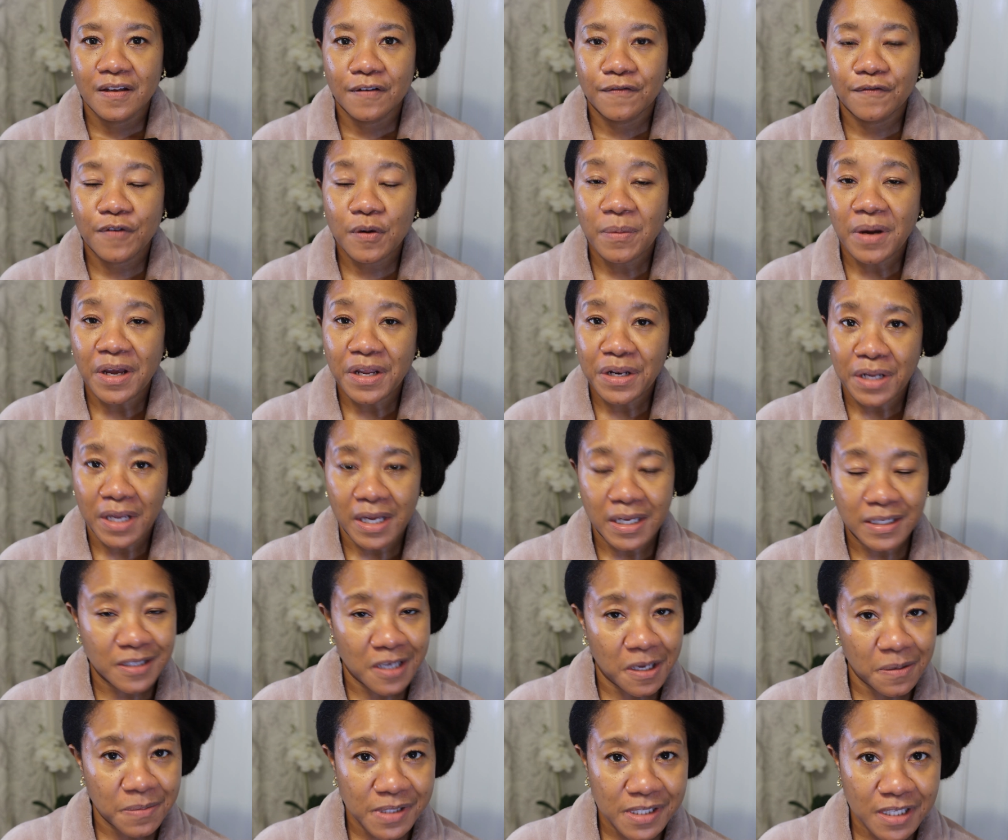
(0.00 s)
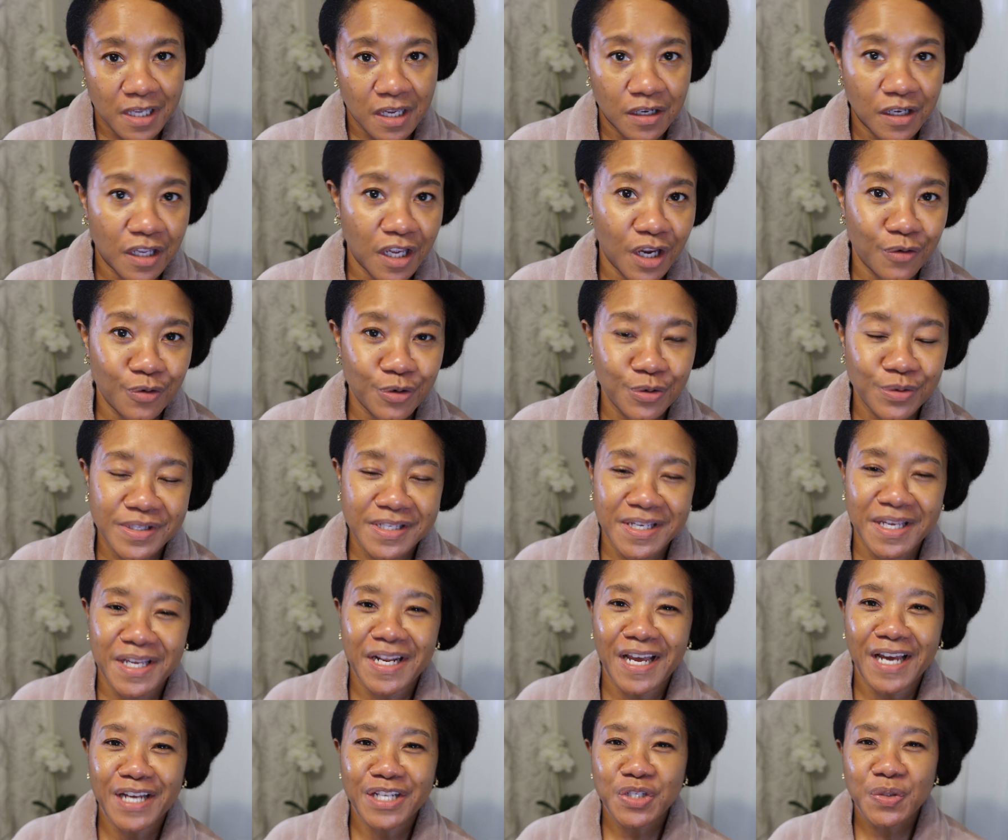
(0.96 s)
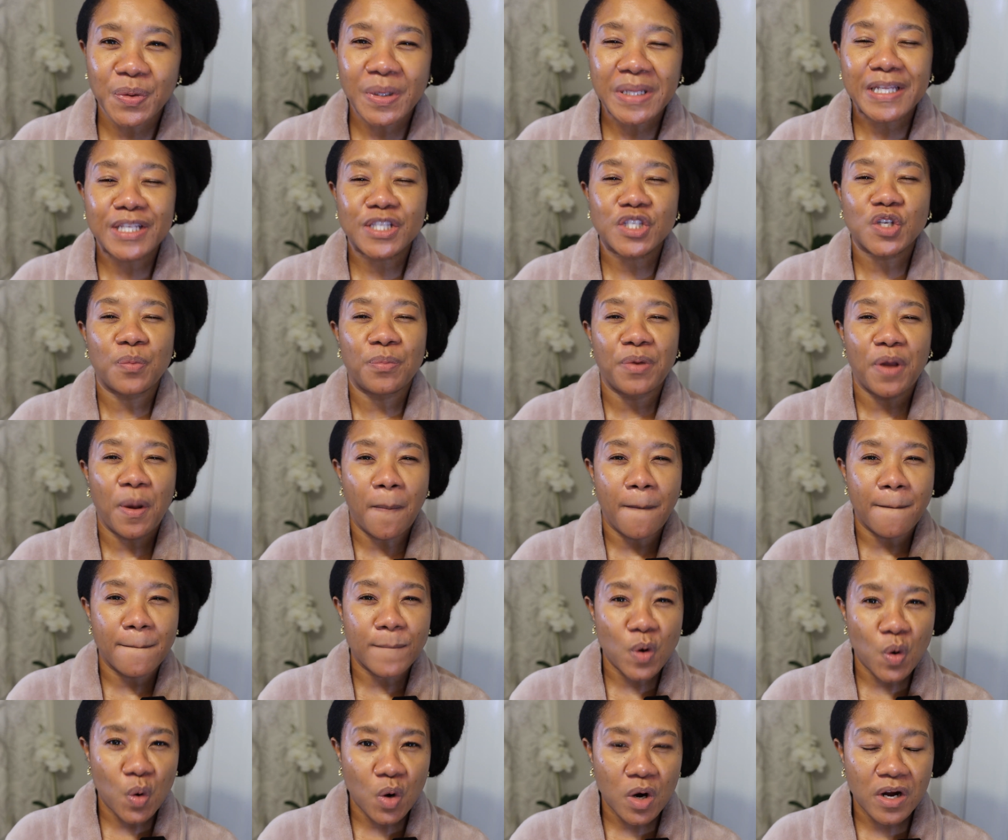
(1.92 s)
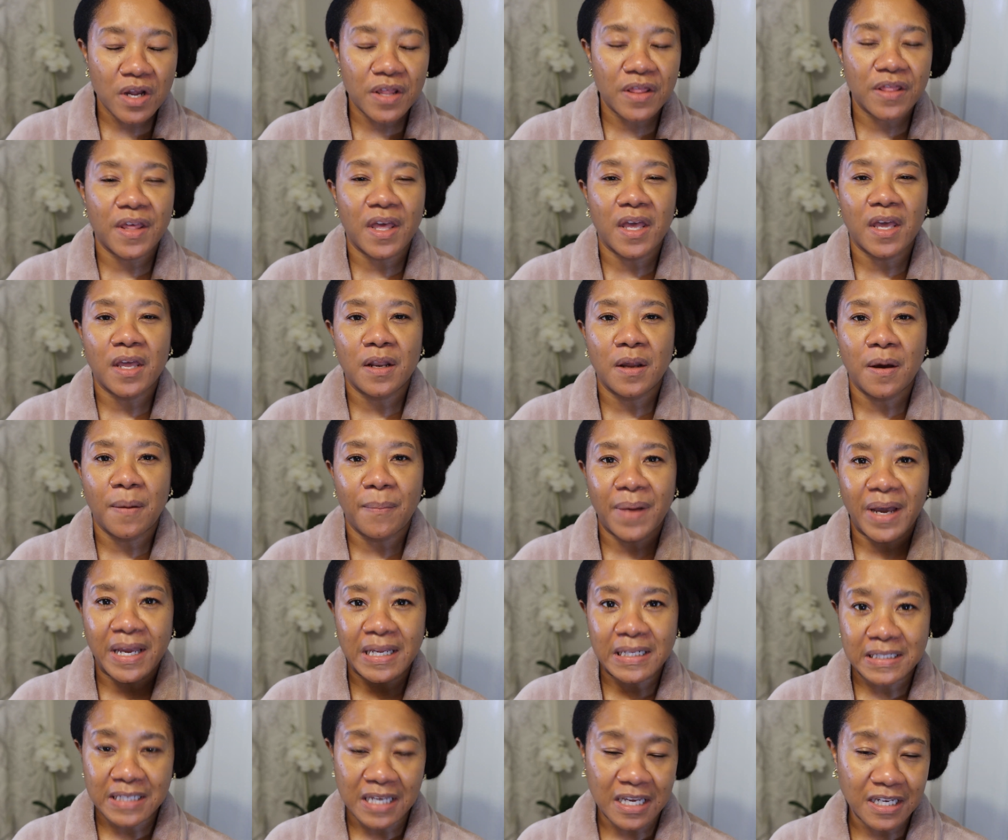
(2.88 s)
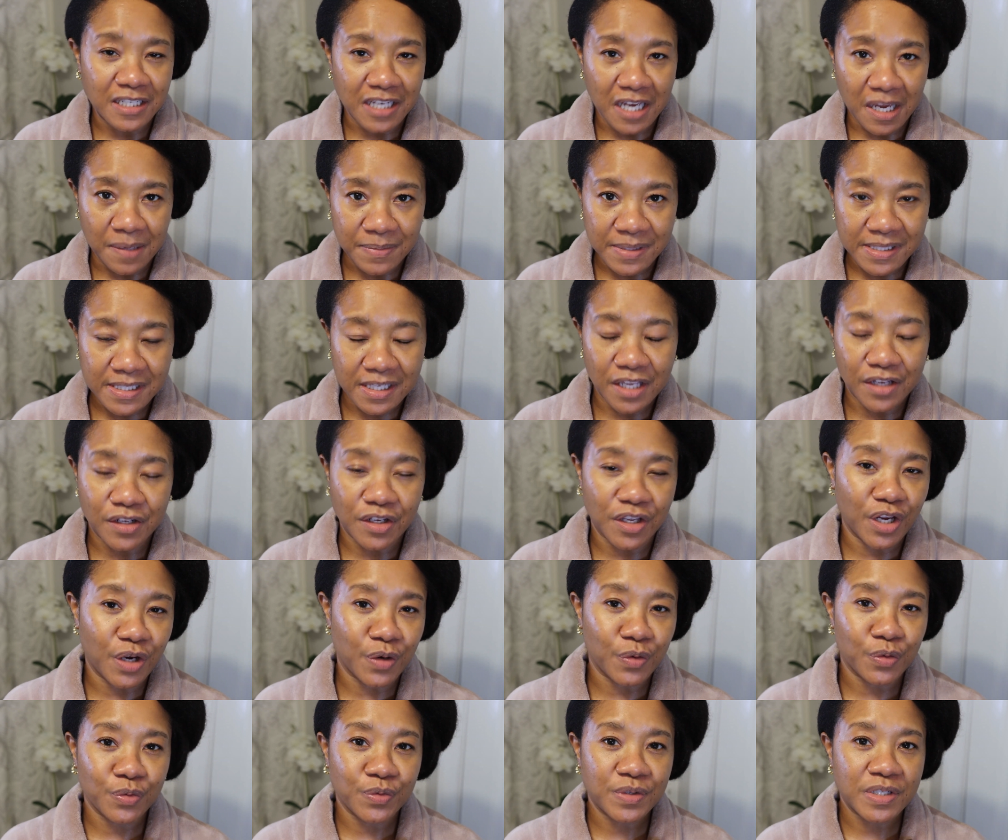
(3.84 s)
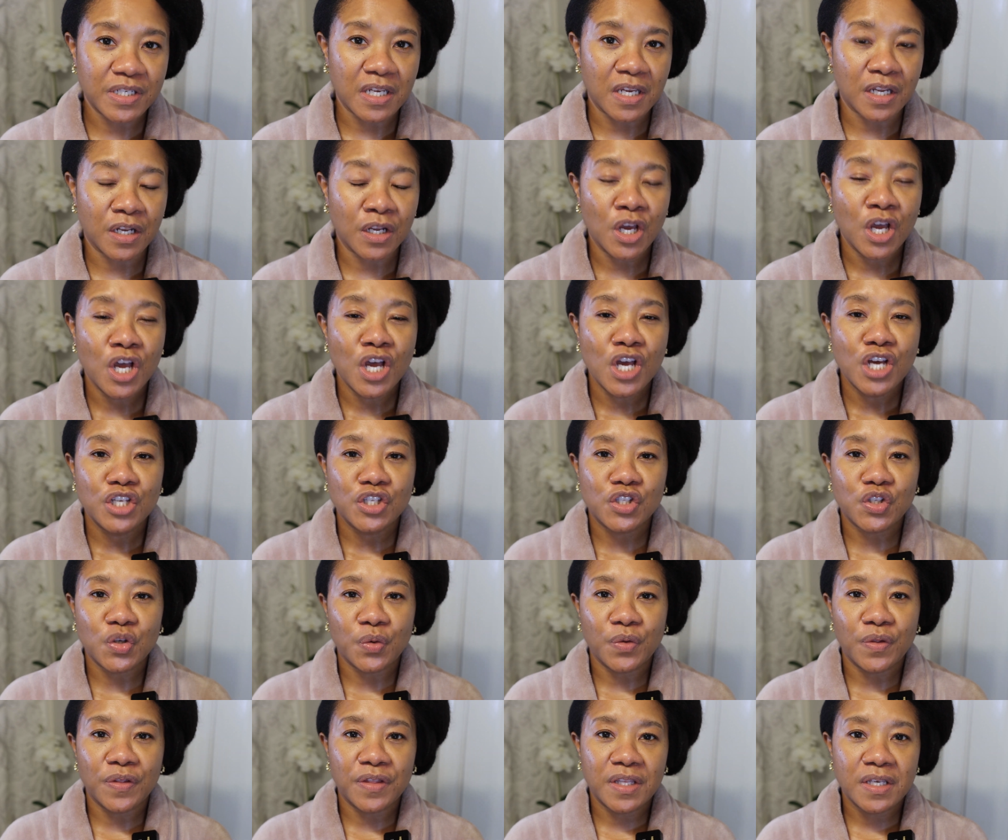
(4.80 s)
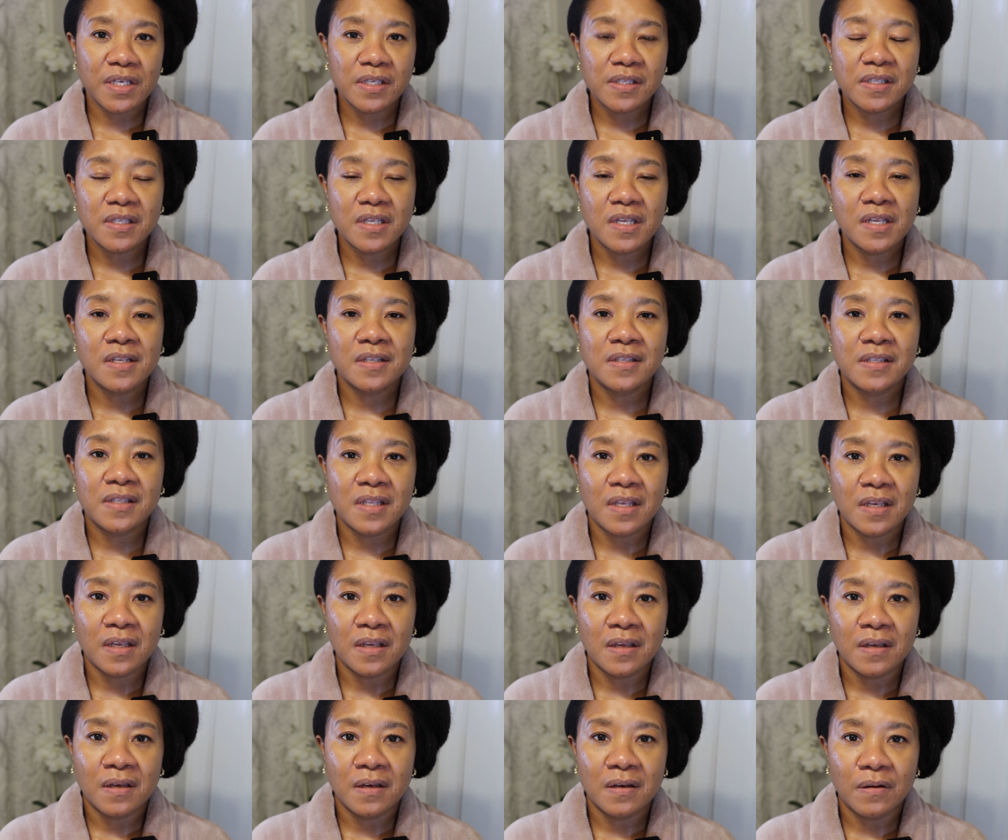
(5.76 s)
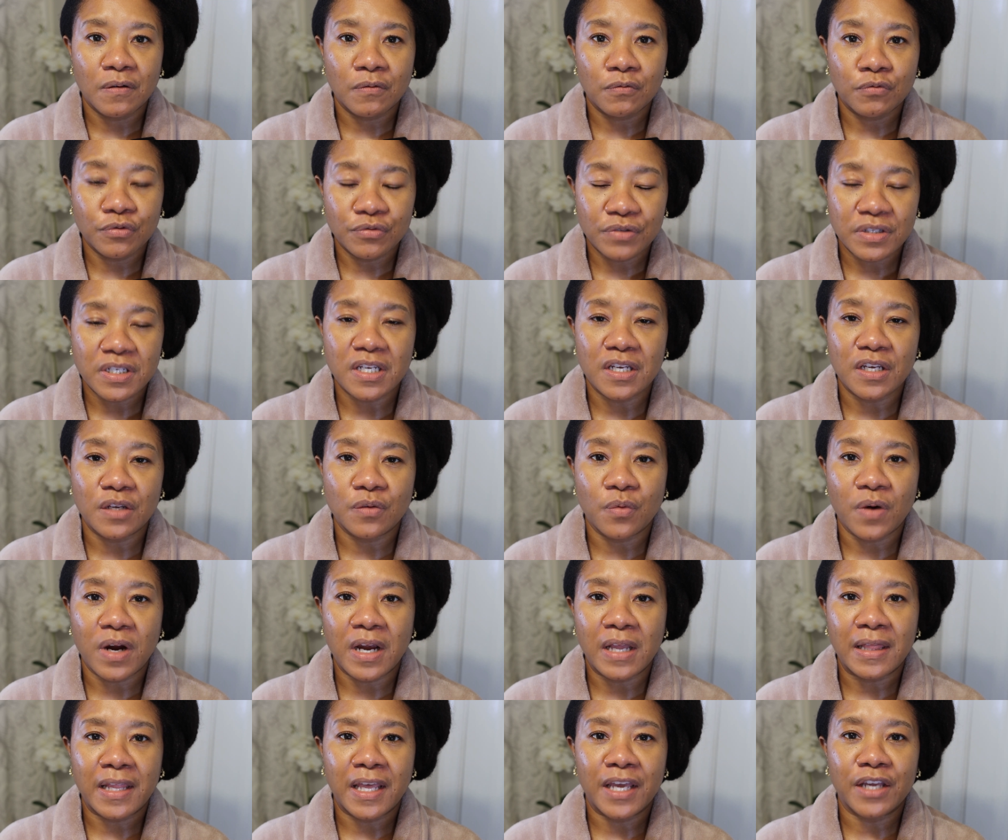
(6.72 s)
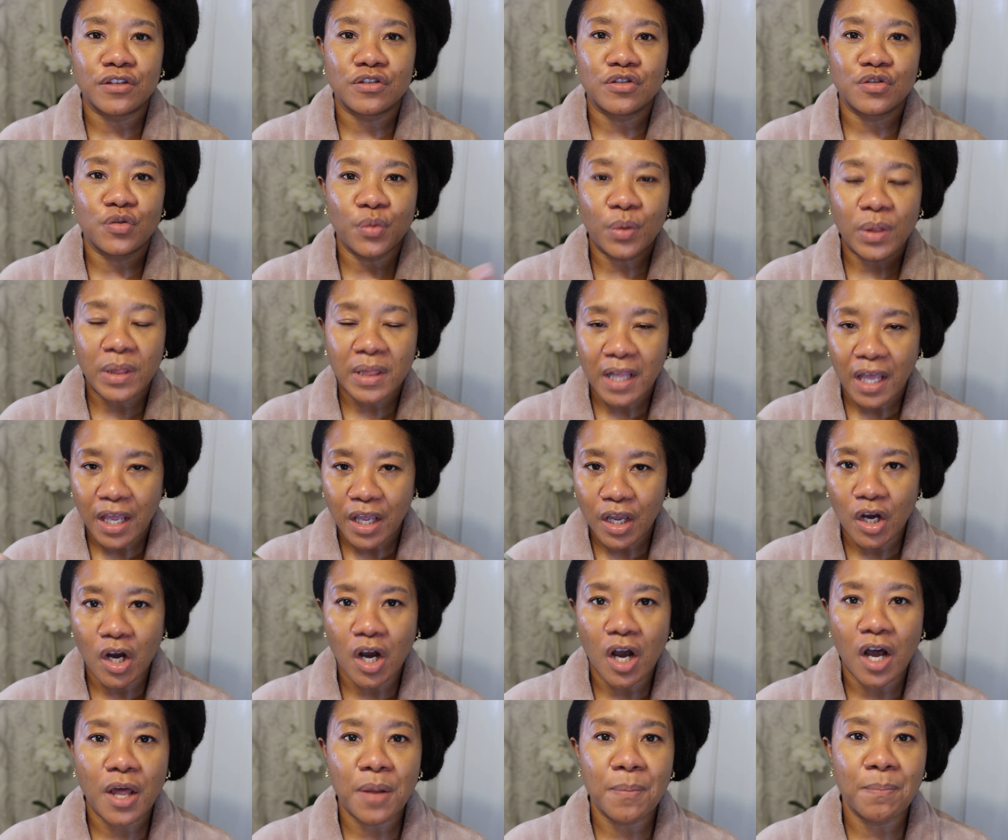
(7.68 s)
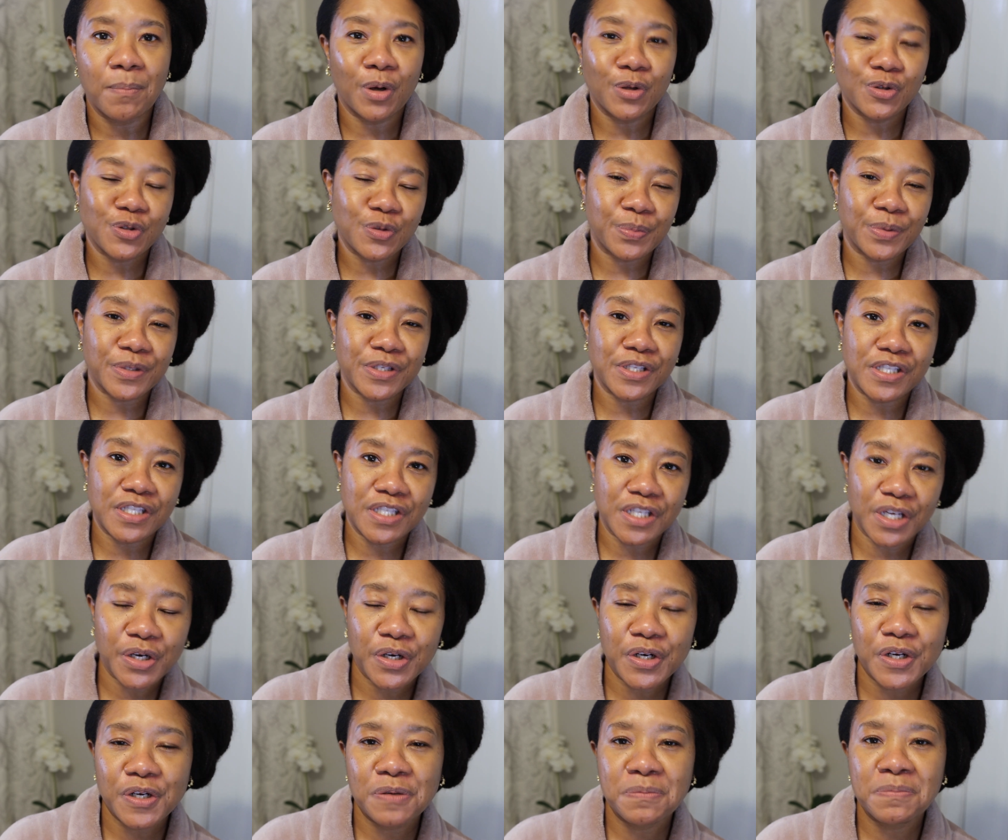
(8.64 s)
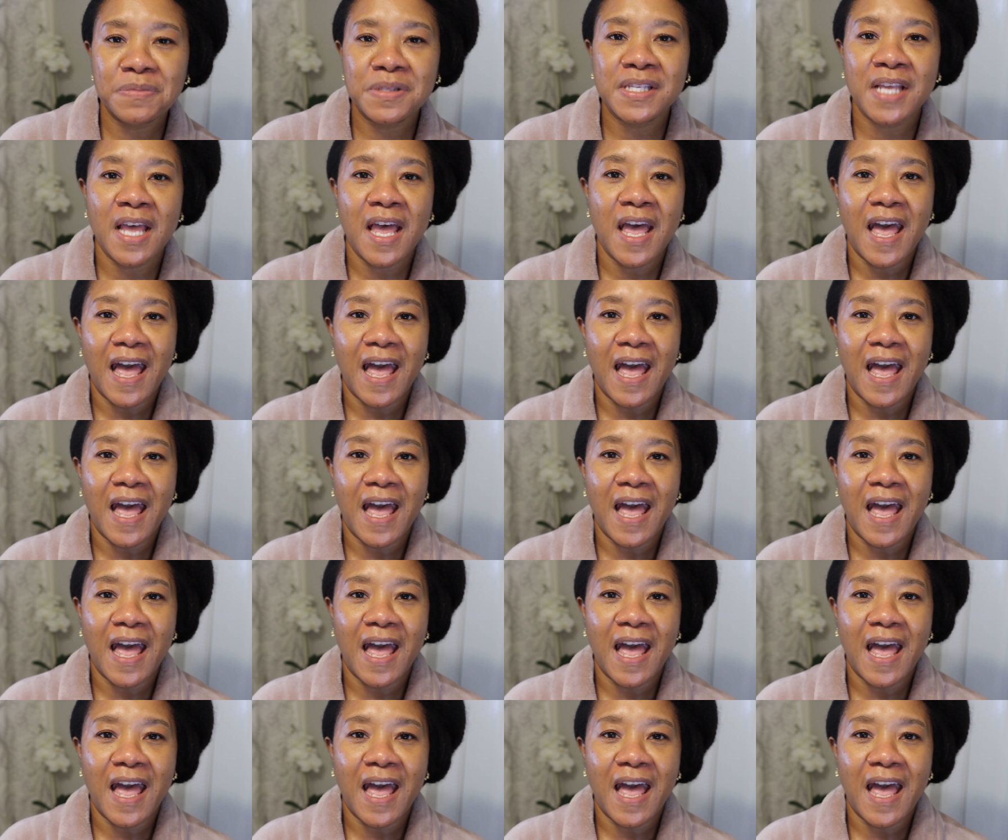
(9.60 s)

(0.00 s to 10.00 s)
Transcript: For my nighttime skincare routine, I do a little bit more than my daytime skincare routine. So this is the routine where I like to layer on multiple serums